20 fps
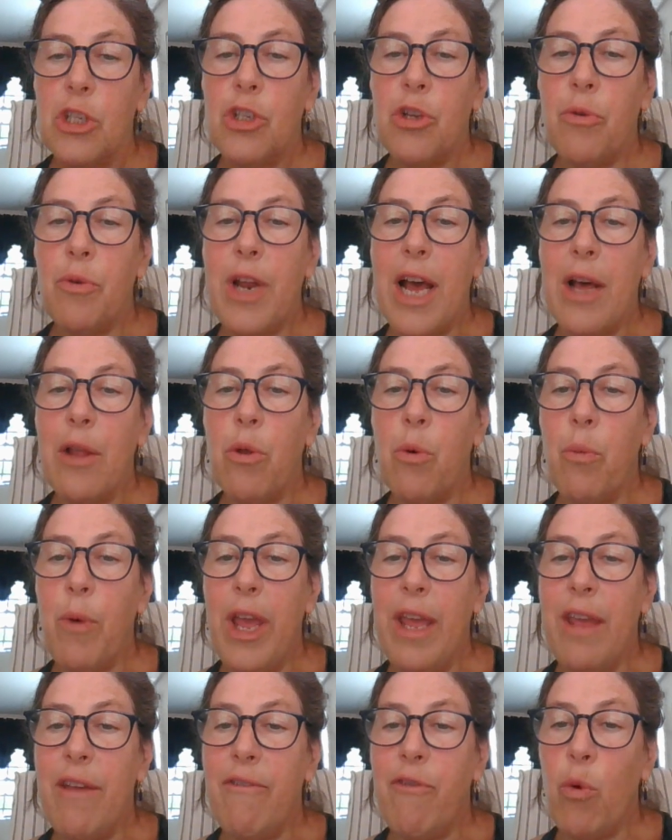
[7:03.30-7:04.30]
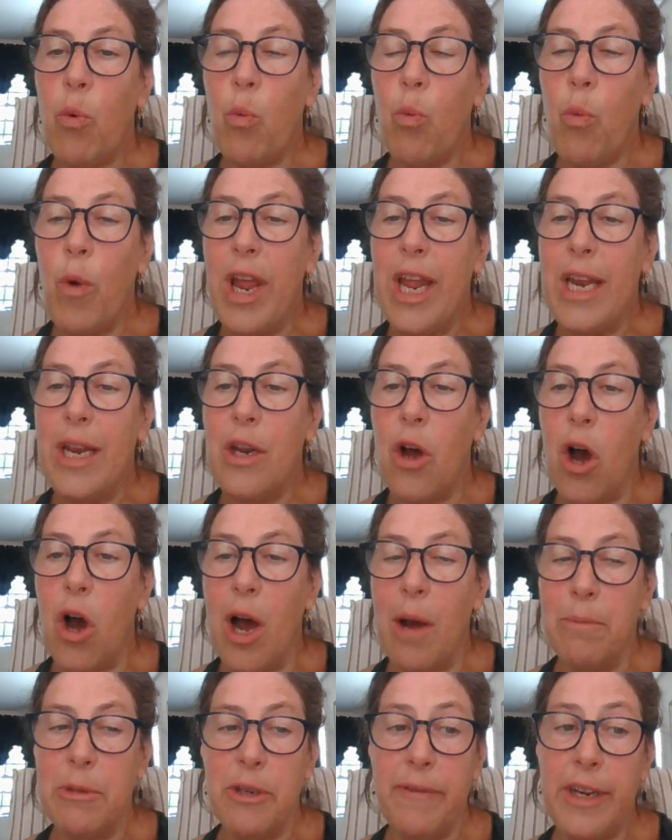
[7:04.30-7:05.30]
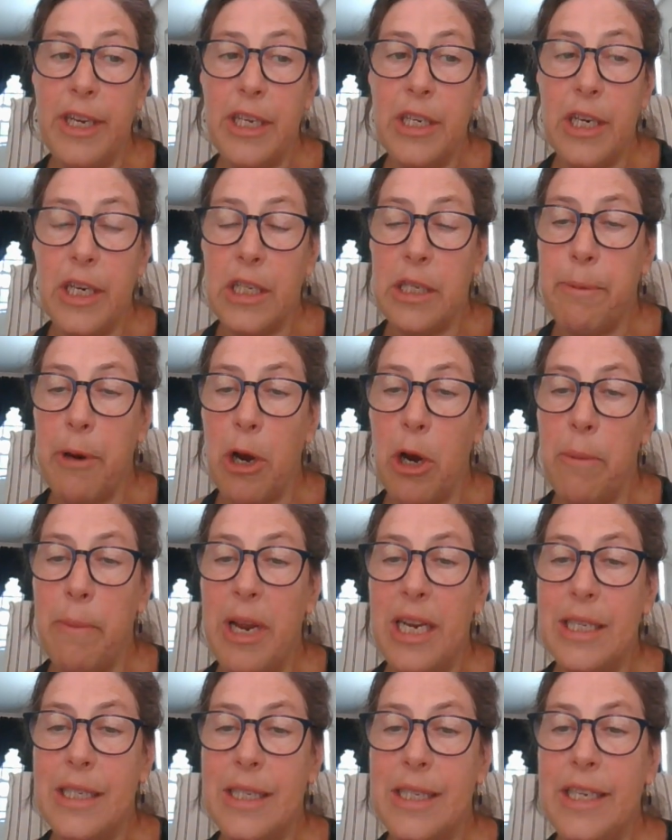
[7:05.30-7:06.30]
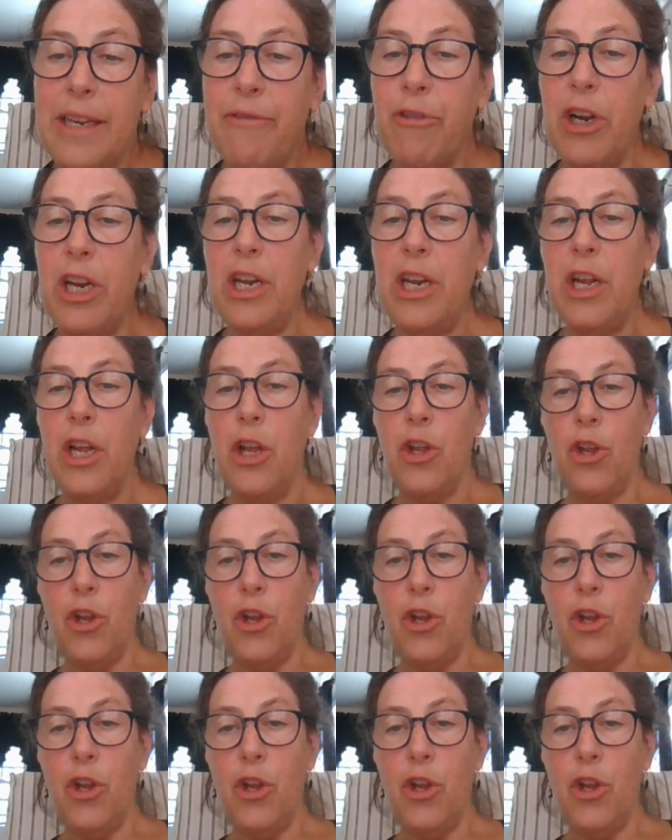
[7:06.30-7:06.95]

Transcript: now the wave wind observation experiment is different.